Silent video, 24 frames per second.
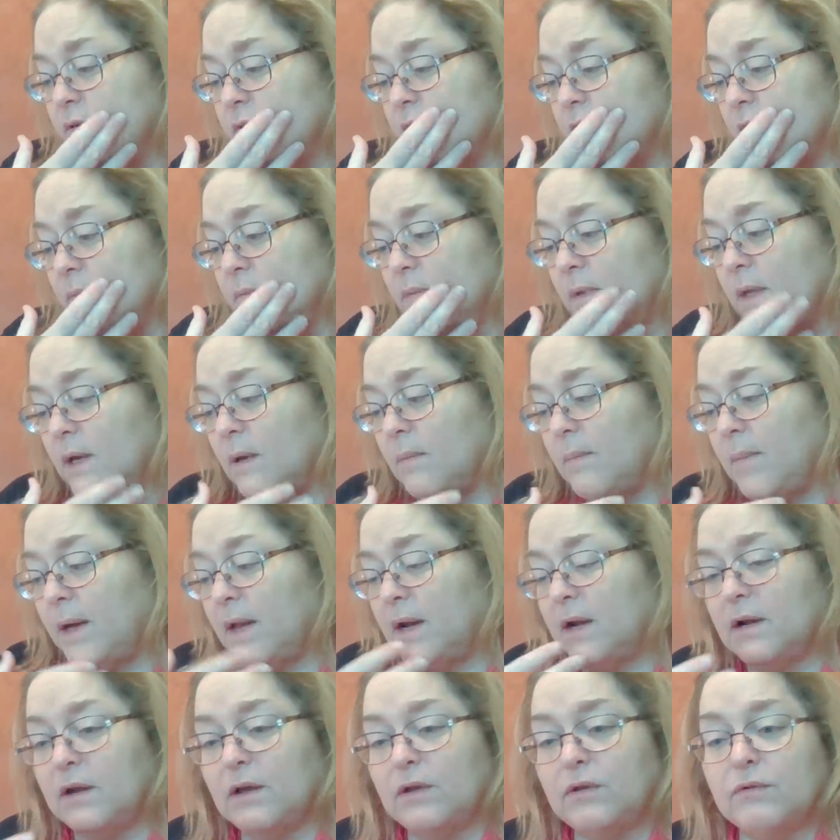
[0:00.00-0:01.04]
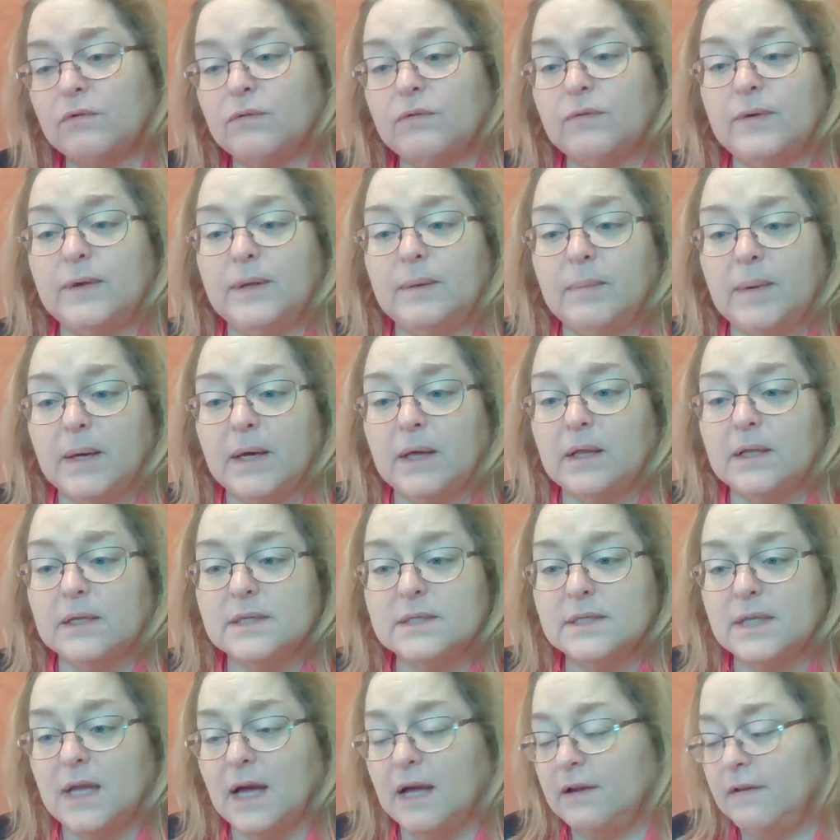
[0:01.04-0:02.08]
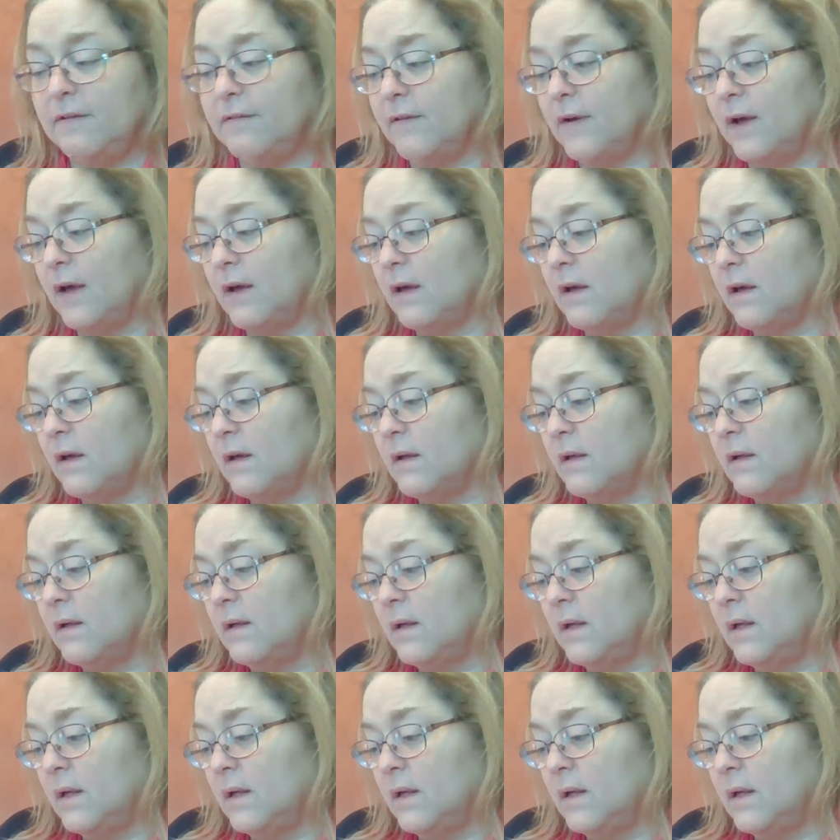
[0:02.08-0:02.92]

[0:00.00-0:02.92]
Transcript: something about another female. It's not Ivanka,